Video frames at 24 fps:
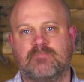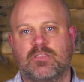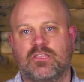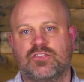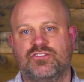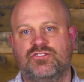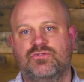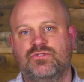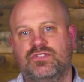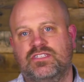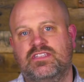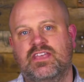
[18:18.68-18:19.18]

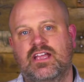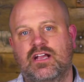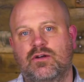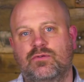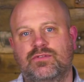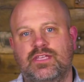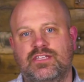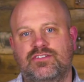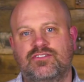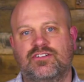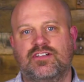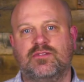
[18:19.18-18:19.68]
She was there when
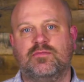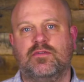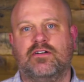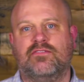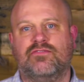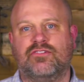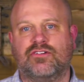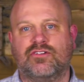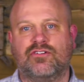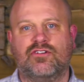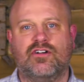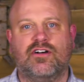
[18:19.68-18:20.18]
they took him off
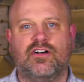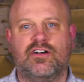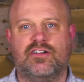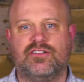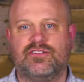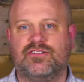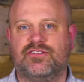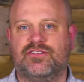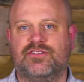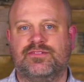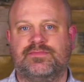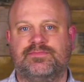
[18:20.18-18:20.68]
the
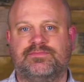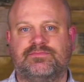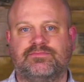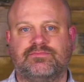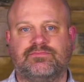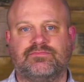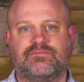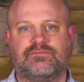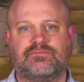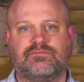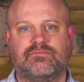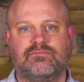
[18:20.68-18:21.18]
cross,
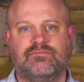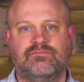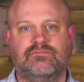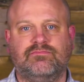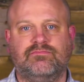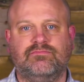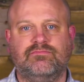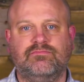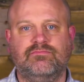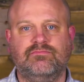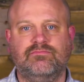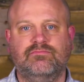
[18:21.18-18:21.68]

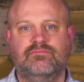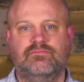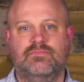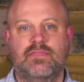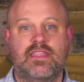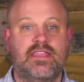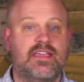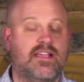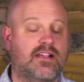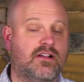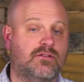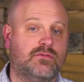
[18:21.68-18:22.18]

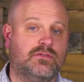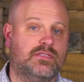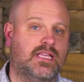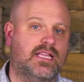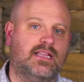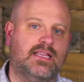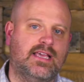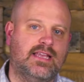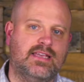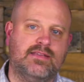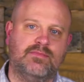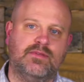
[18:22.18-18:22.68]
there when they
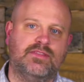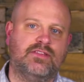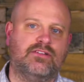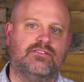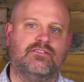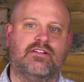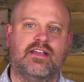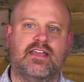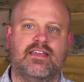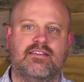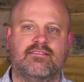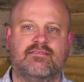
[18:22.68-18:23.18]
laid him in the
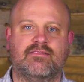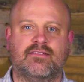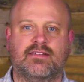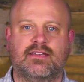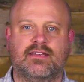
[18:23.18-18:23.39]
grave.